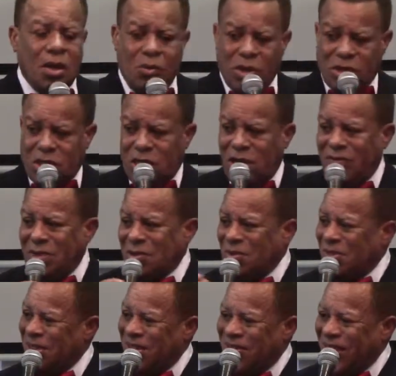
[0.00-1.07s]
He wants to love us
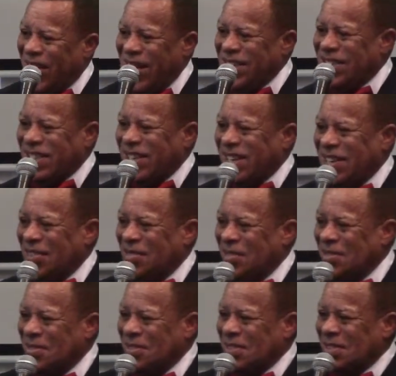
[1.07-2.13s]
with everlasting.
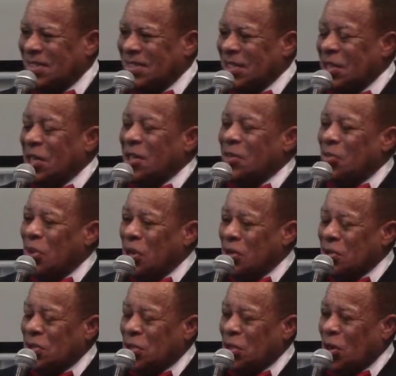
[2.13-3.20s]
We
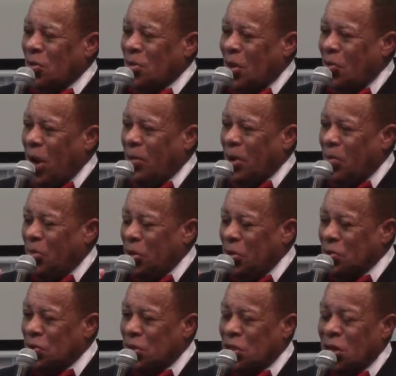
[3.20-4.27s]
use the term, I'll wrap it up. We
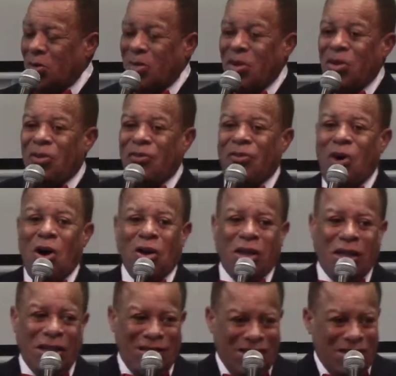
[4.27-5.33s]
use the term
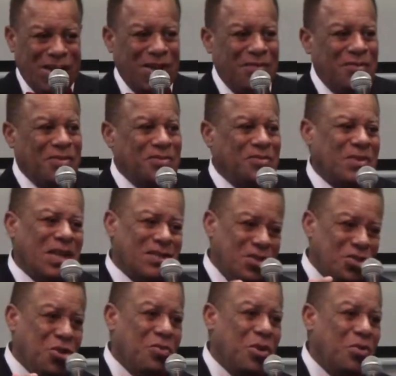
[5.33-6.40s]
falling in love. That's
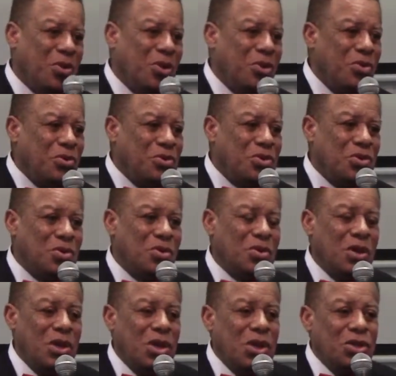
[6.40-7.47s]
the term we
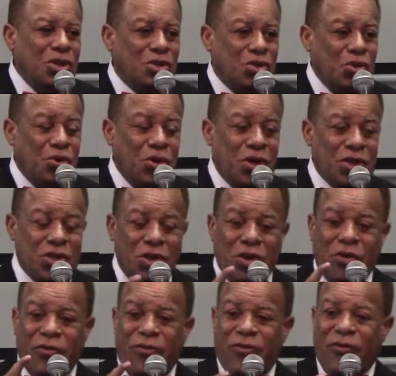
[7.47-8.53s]
use. The truth is,
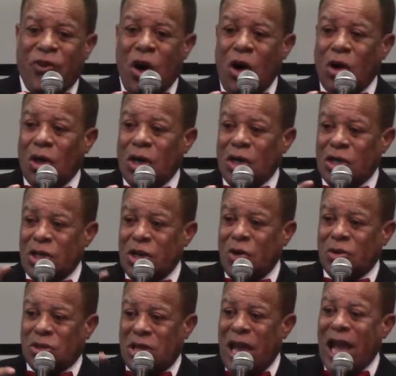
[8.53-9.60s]
falling
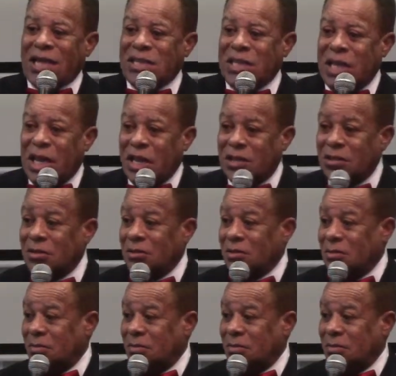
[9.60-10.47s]
denotes an accident.